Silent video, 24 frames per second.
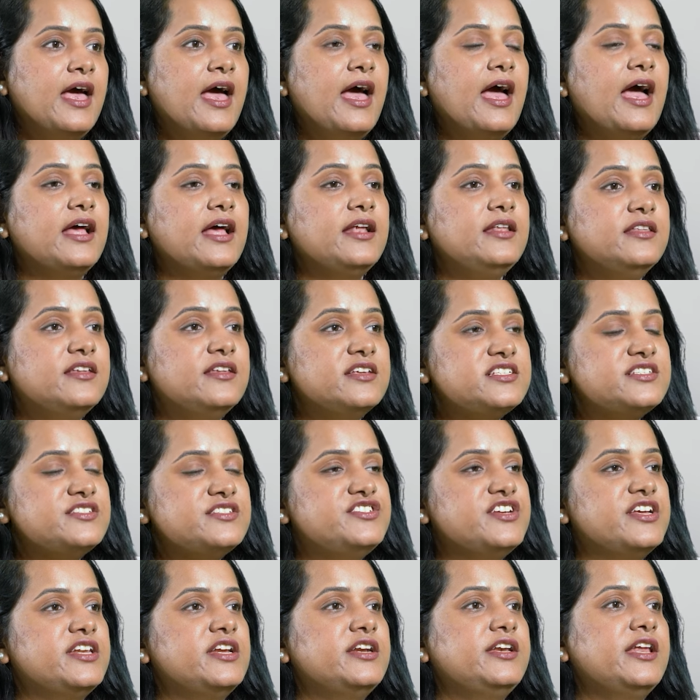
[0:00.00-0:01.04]
And this
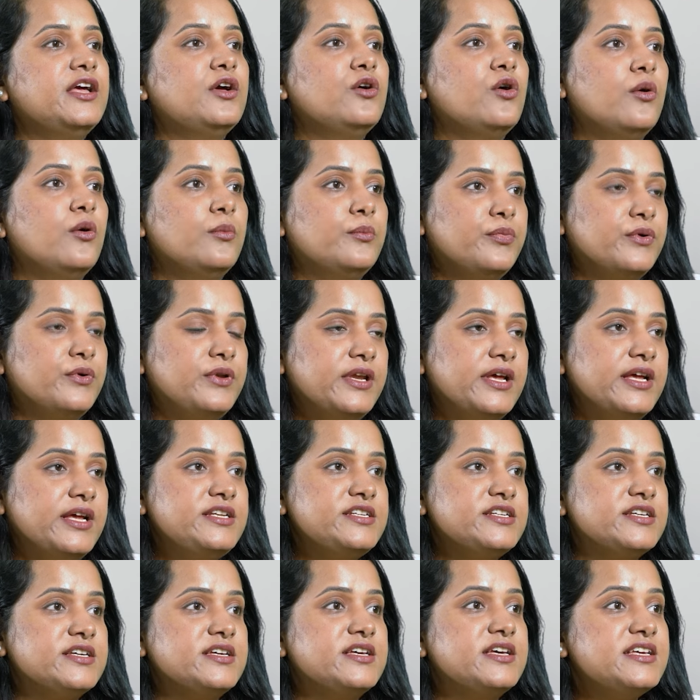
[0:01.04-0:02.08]
genetic
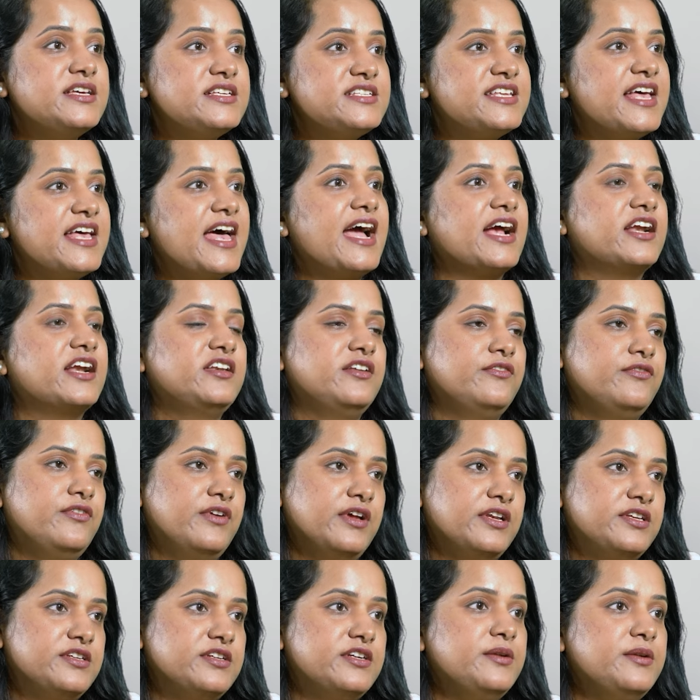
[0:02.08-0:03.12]
component is
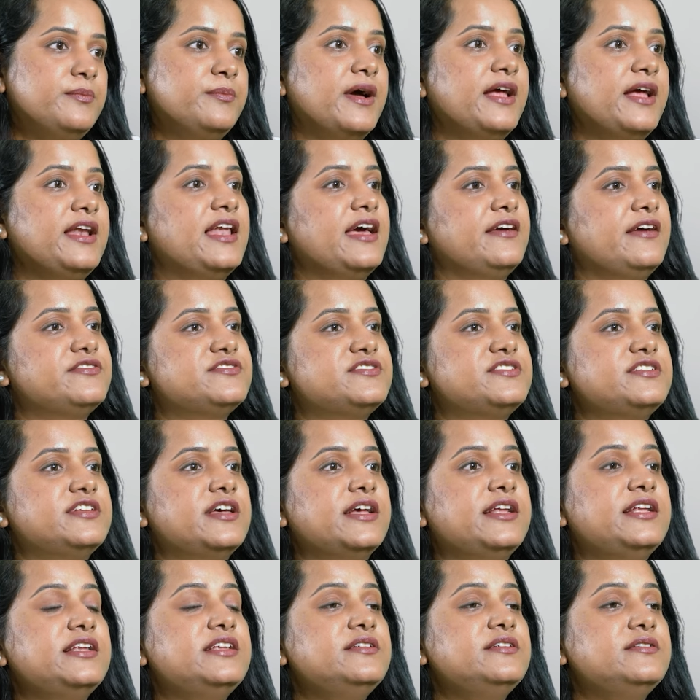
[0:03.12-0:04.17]
activated by
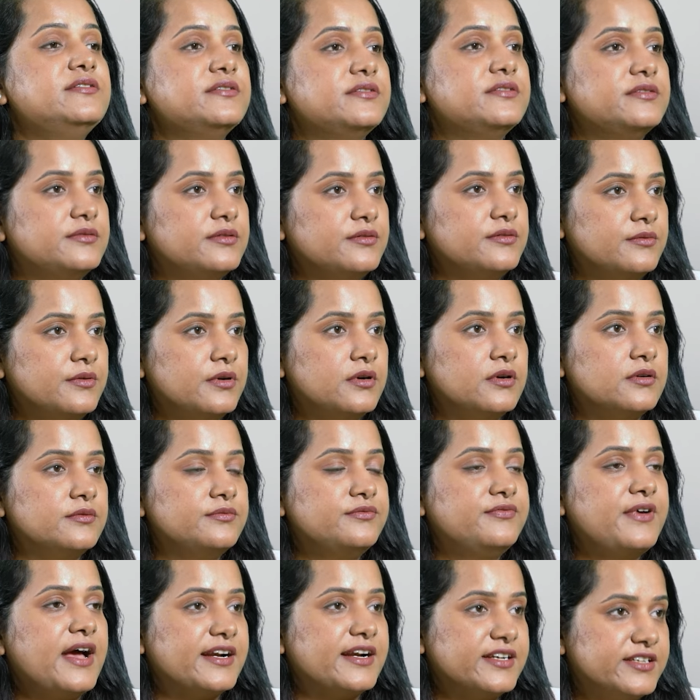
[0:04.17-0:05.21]
lifestyle
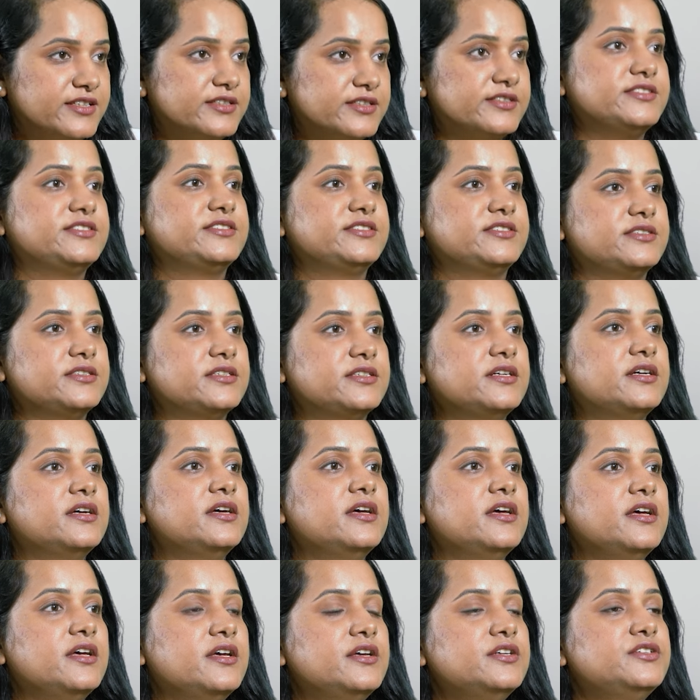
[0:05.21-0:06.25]
factors.
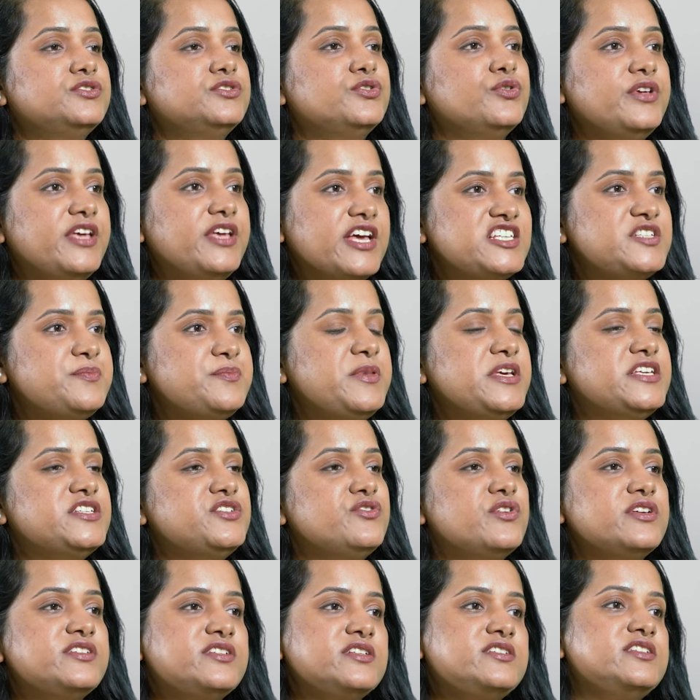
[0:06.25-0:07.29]
So yes,
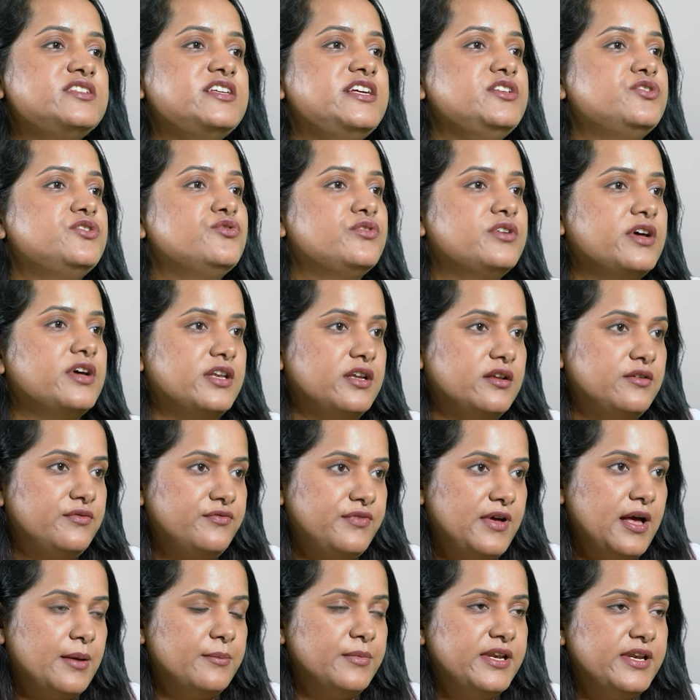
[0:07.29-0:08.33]
PCOS is seen to run in
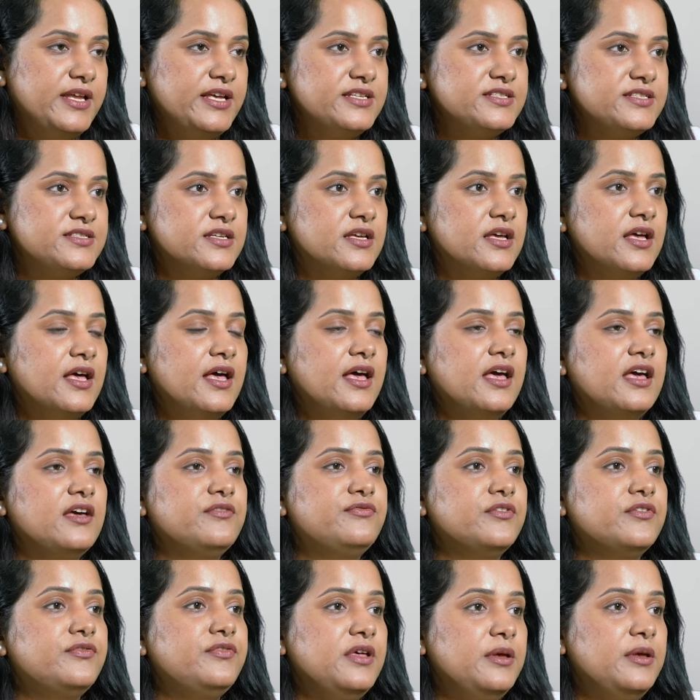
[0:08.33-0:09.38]
families.
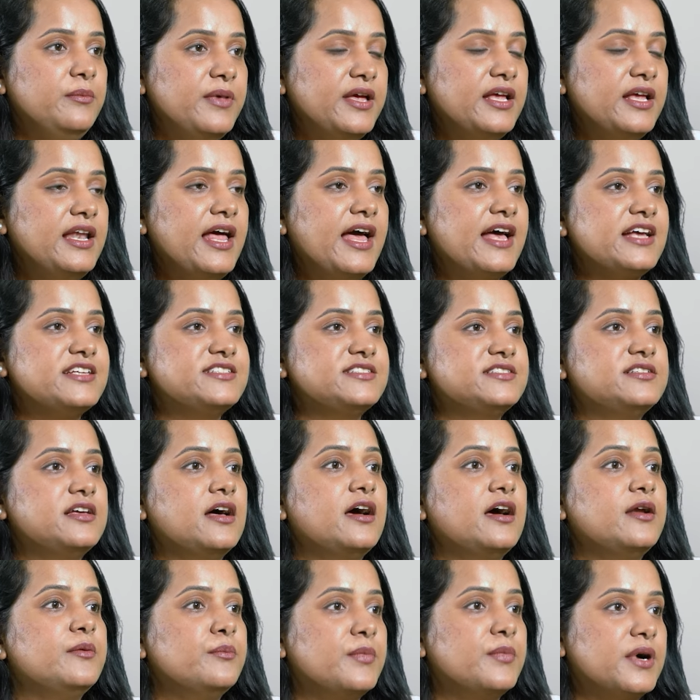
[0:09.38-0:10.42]
If a female has
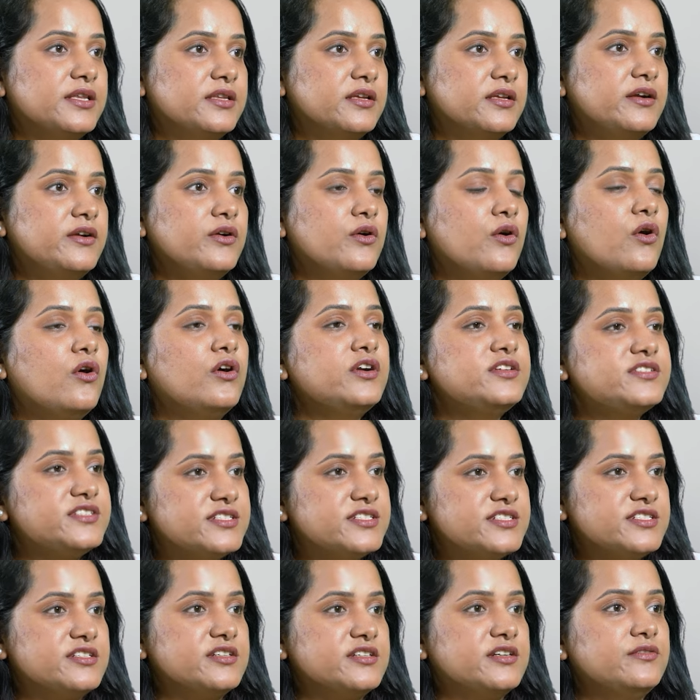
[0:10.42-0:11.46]
her mother or
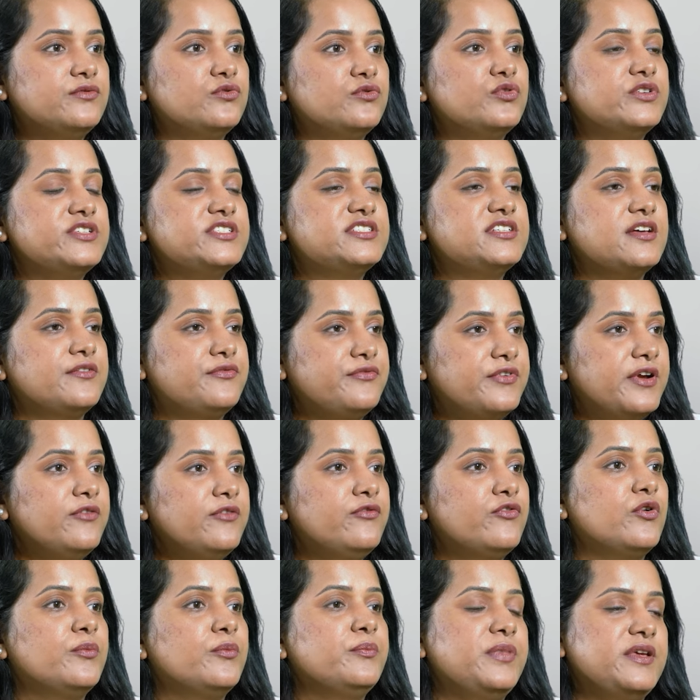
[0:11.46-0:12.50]
sister who is suffering
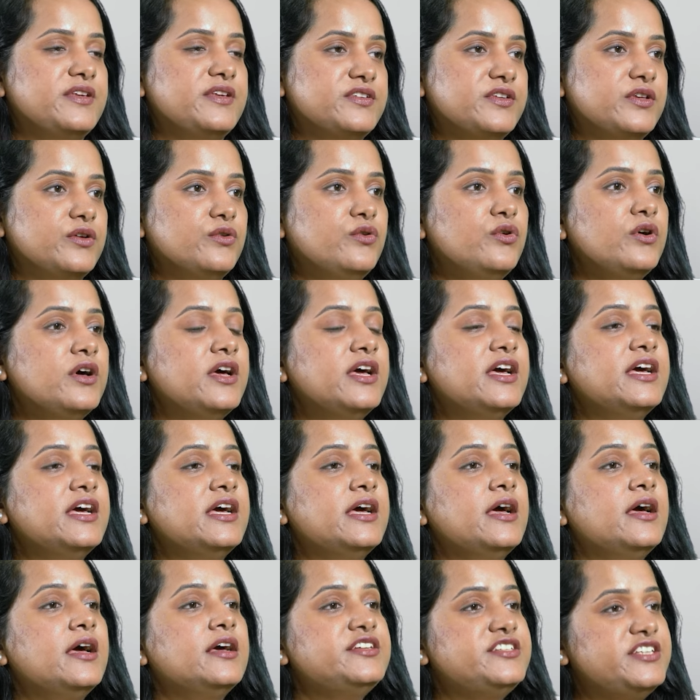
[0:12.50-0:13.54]
from PCO,
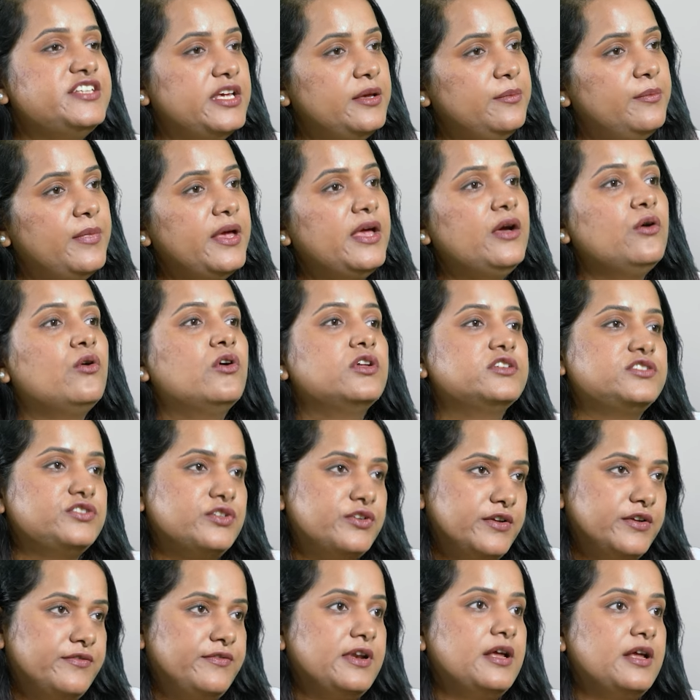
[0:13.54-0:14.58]
she may also
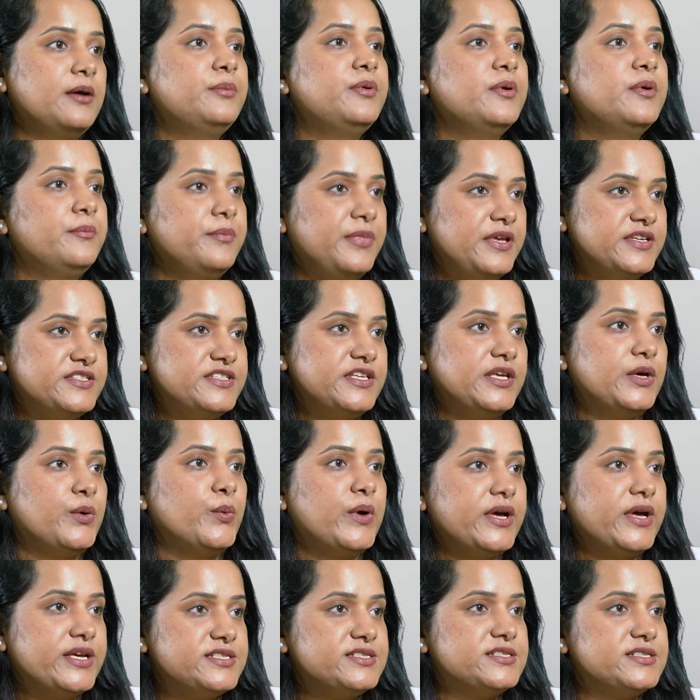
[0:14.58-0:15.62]
develop
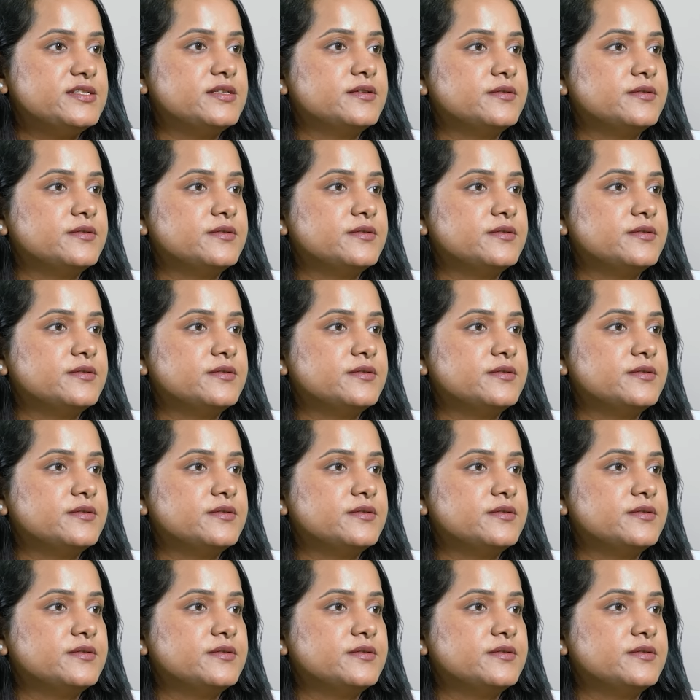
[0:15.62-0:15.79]
PCOS.